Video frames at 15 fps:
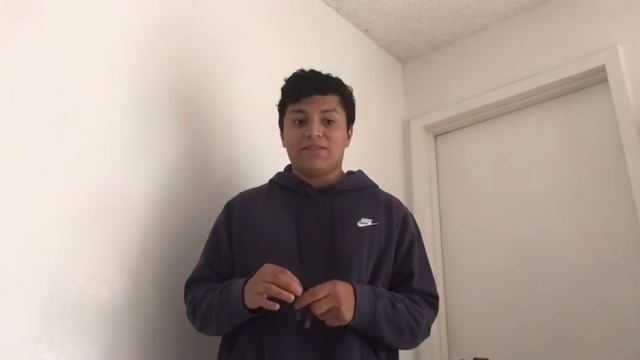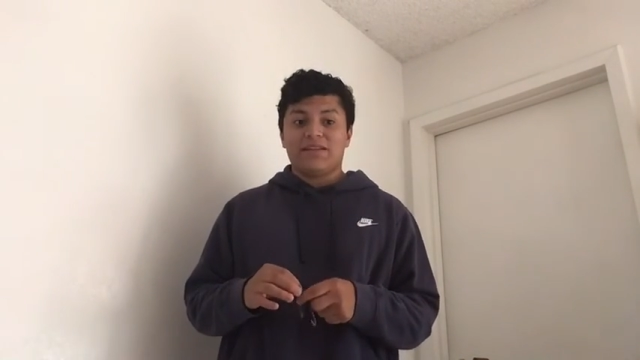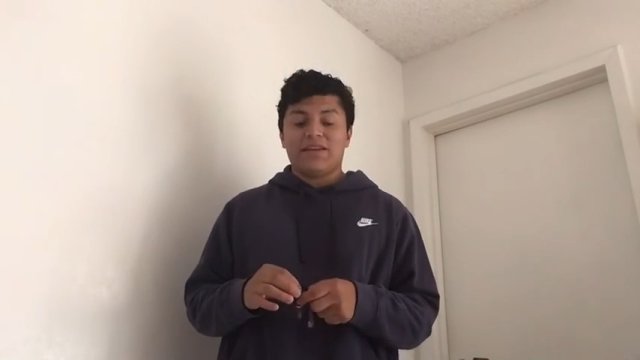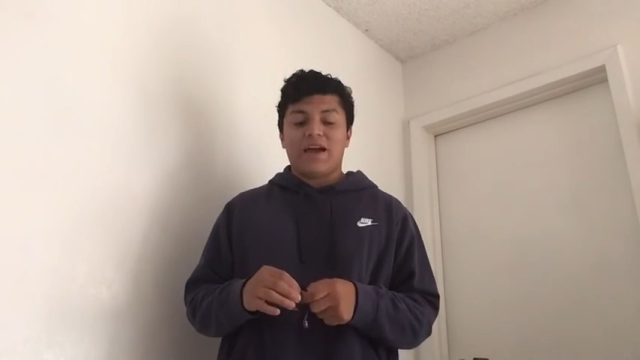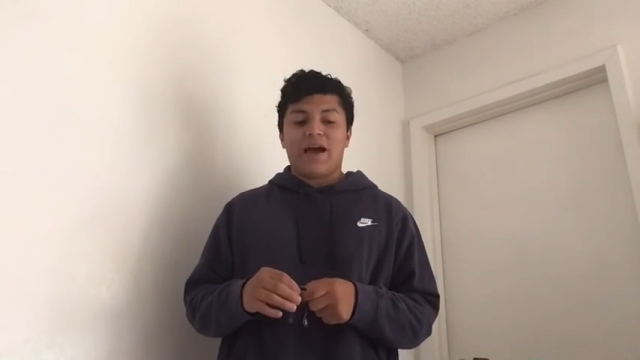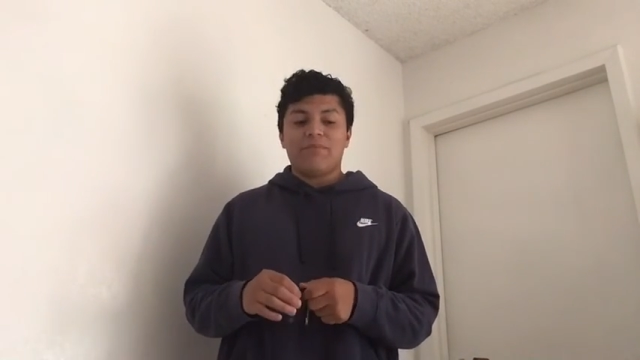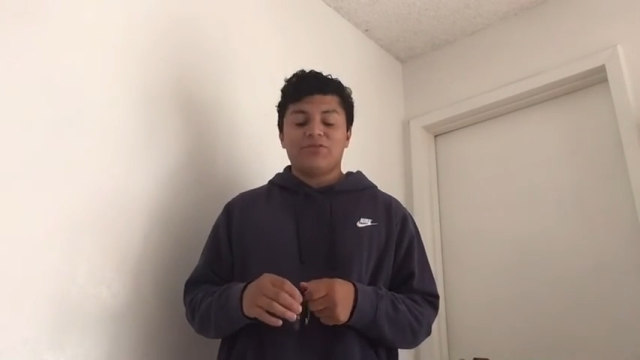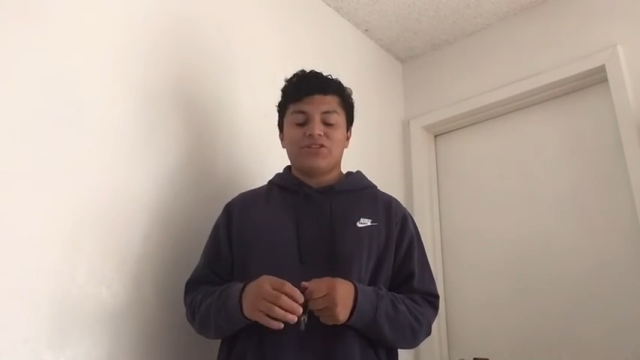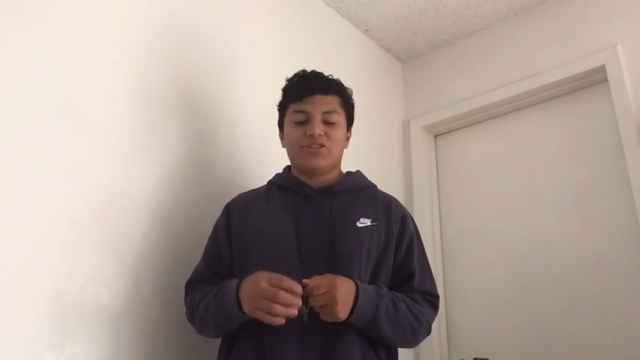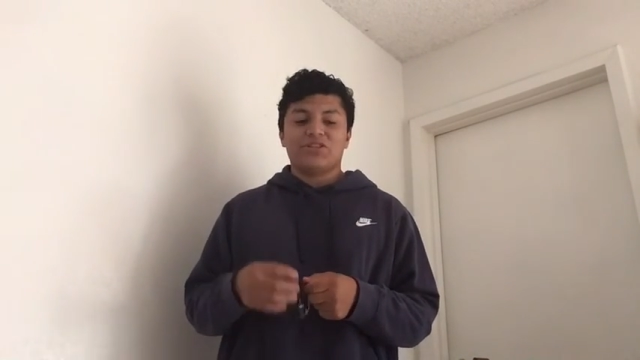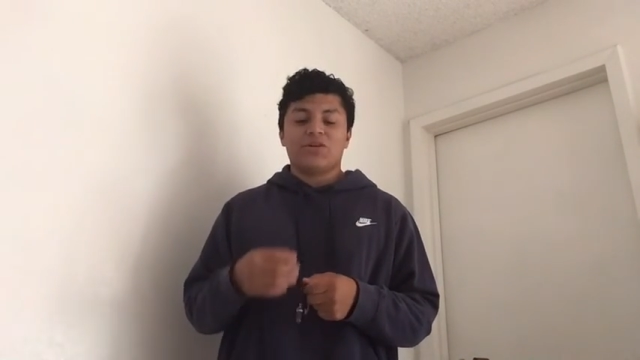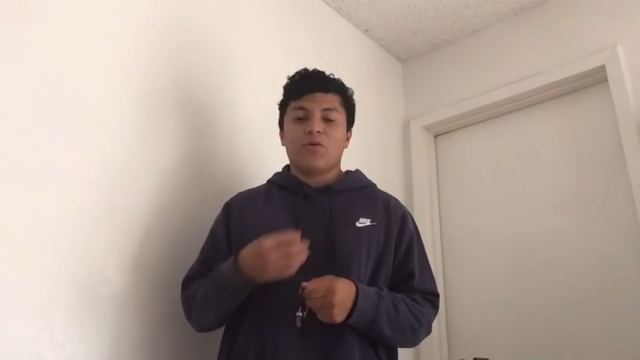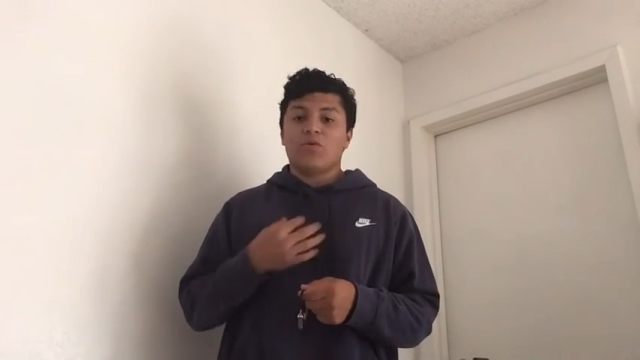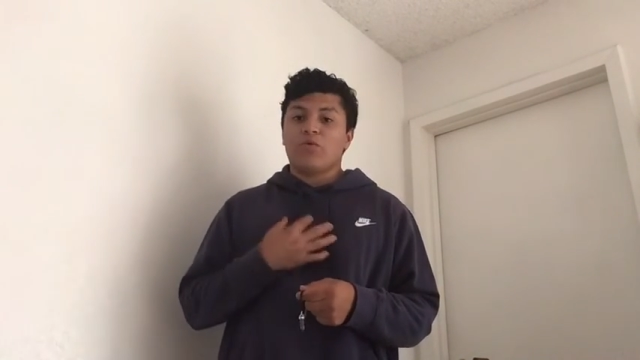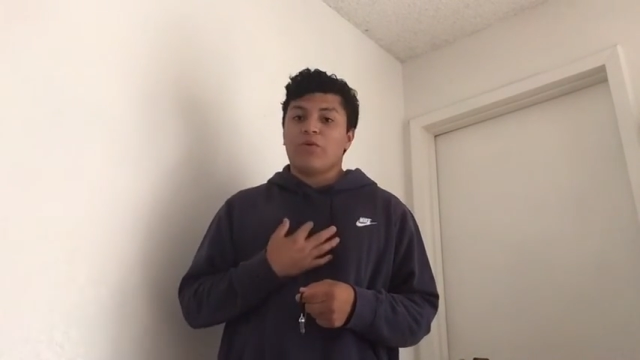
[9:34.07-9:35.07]
and I'm just
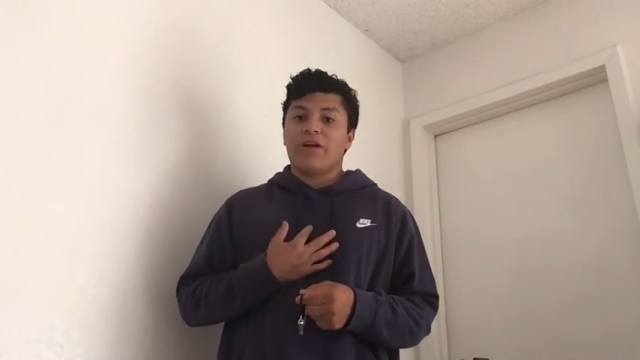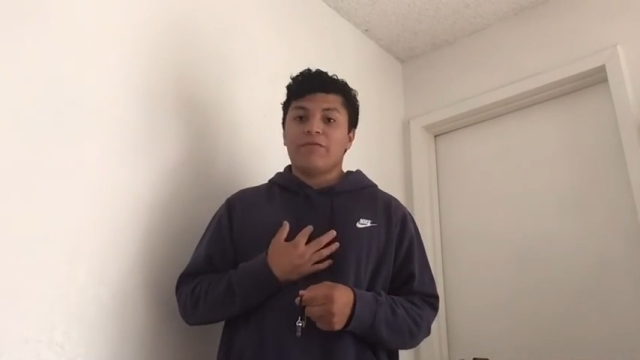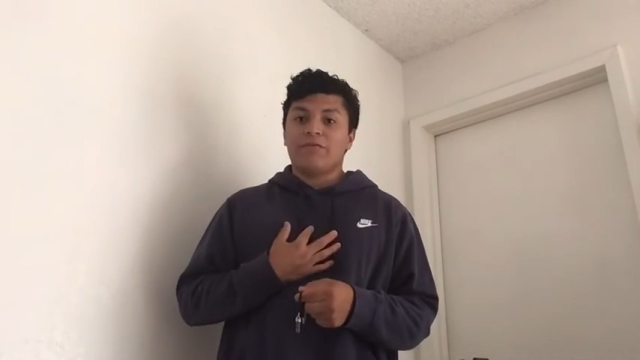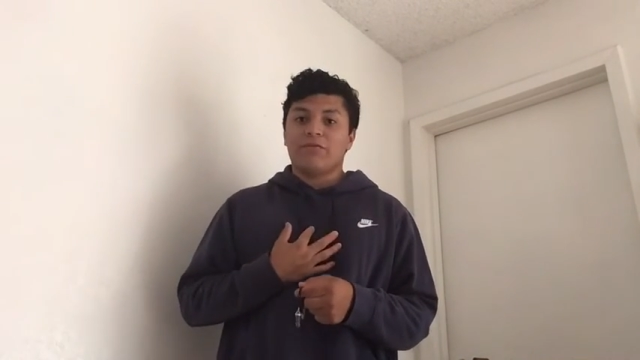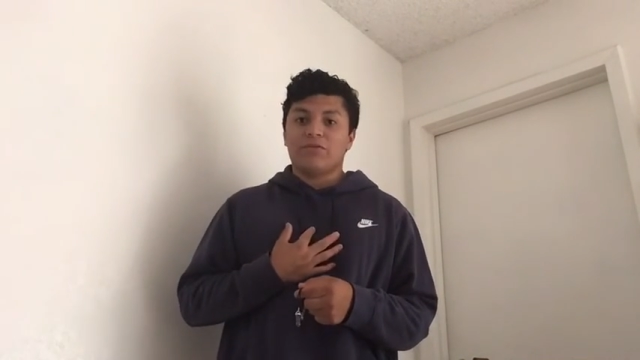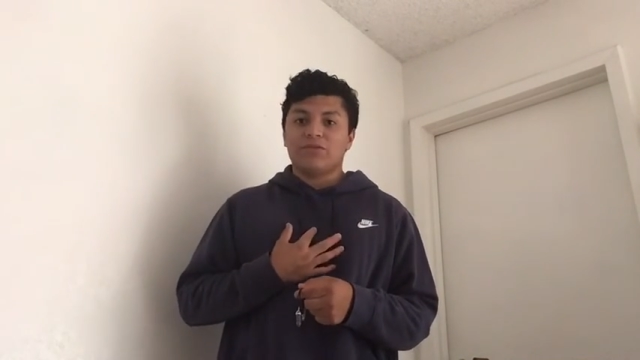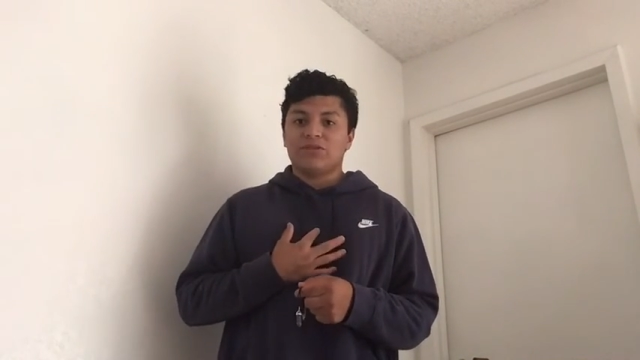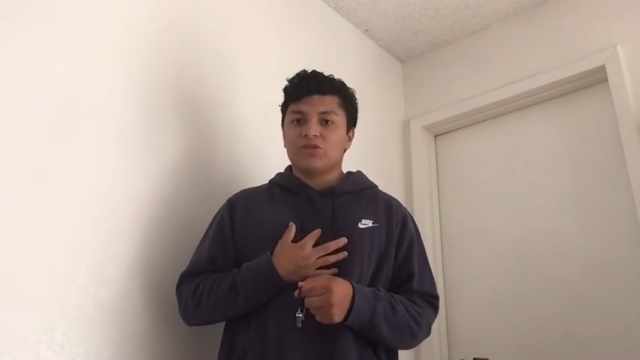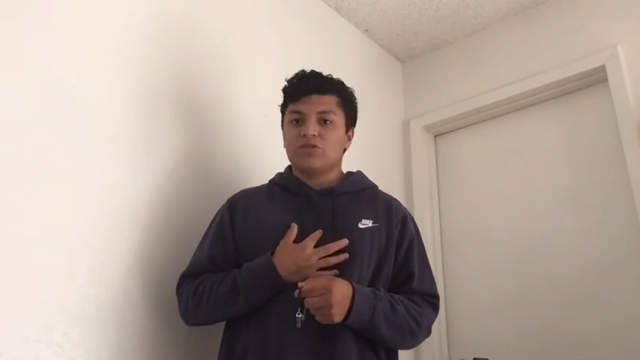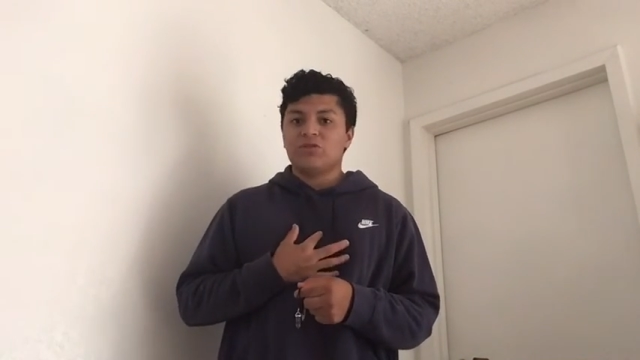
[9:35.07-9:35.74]
so grateful and so